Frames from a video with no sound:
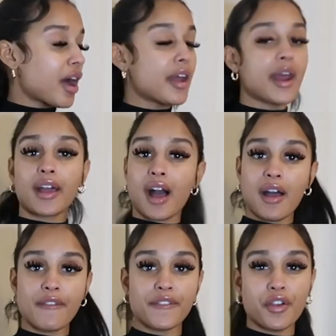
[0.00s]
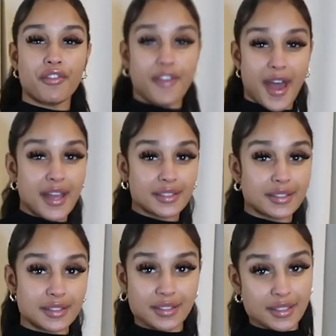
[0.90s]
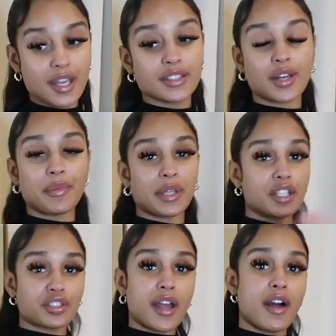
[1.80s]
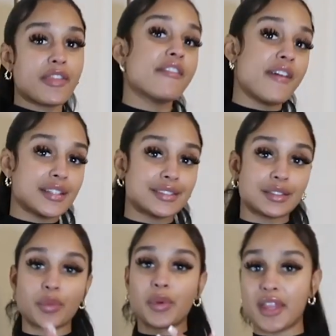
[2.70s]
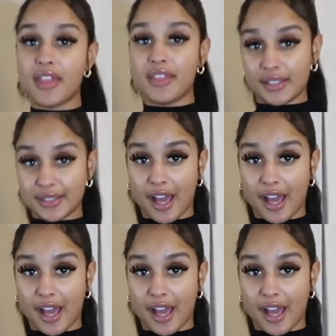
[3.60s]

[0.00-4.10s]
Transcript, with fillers: on, I got a few vests so I'm gonna try on the vest with this